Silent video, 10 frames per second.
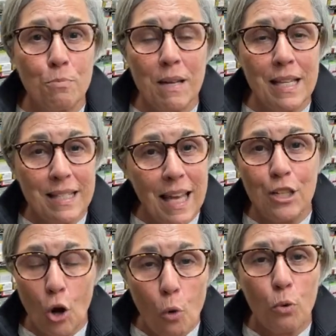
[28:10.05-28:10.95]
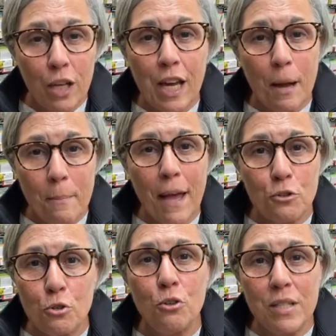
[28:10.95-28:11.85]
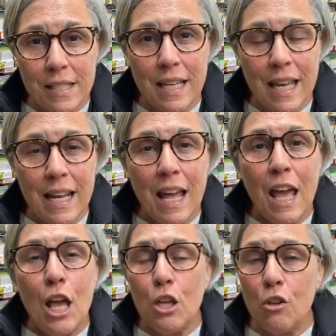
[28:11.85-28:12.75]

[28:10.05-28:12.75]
which means they don't really come back true to seed.